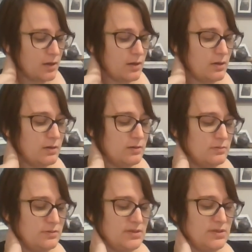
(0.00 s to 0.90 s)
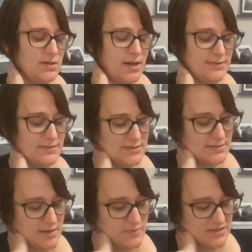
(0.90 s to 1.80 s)
Oh, yes,
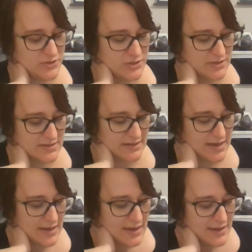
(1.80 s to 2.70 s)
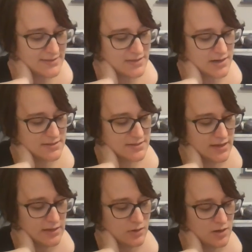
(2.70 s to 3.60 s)
said Mr. Dursley, his heart
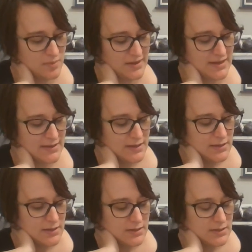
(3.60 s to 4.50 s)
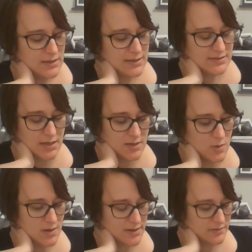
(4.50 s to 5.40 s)
sinking horribly. Yes, I
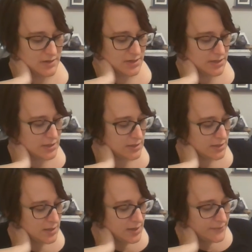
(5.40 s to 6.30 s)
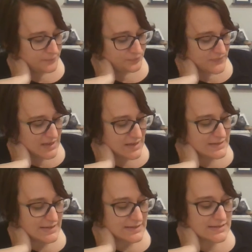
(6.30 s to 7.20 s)
quite agree.
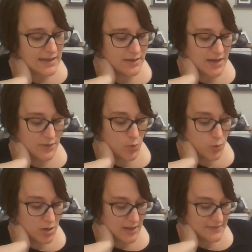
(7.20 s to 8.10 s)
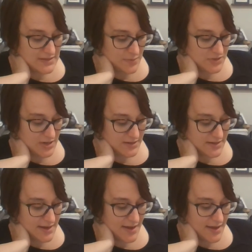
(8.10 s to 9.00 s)
He didn't say another word on the
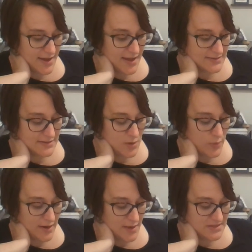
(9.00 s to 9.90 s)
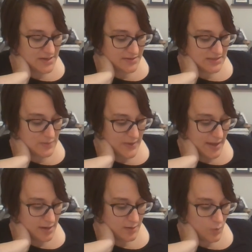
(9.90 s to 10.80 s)
subject. As they went upstairs to
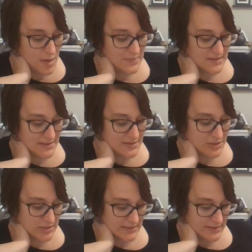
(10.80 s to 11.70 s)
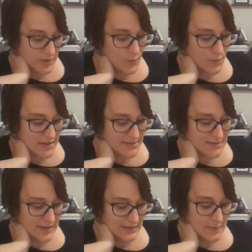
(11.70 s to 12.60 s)
bed, while Mrs. Dursley
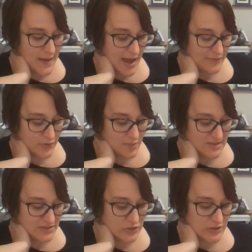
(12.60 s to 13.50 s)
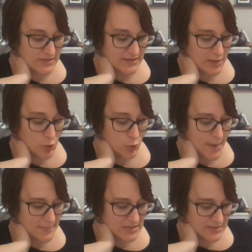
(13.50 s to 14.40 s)
was in the bathroom, Mr. Dursley
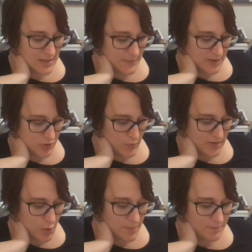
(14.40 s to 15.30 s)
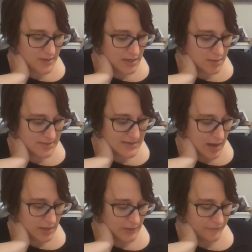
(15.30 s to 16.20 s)
crept to the bedroom window and peered
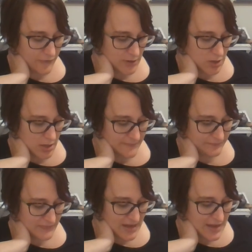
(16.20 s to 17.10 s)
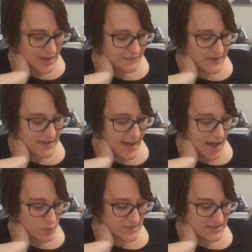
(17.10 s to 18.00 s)
down in the front garden. The
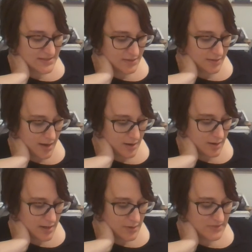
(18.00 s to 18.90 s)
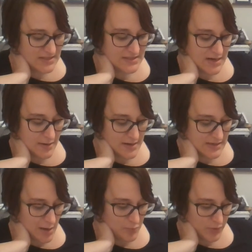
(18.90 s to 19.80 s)
cat was still there. It was
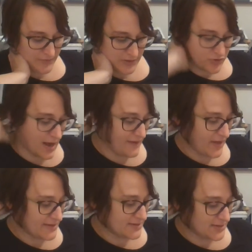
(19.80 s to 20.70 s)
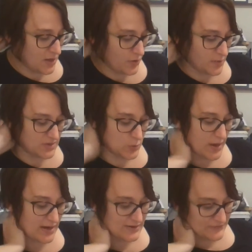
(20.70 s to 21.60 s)
staring down Privet Drive as though it was
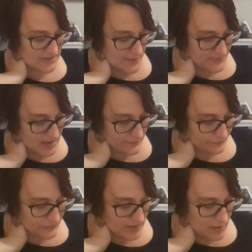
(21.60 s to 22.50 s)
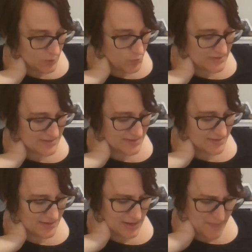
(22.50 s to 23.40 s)
waiting for something. Was
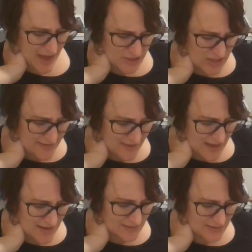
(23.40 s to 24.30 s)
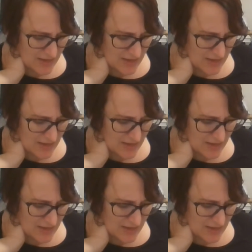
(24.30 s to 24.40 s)
he imagining things?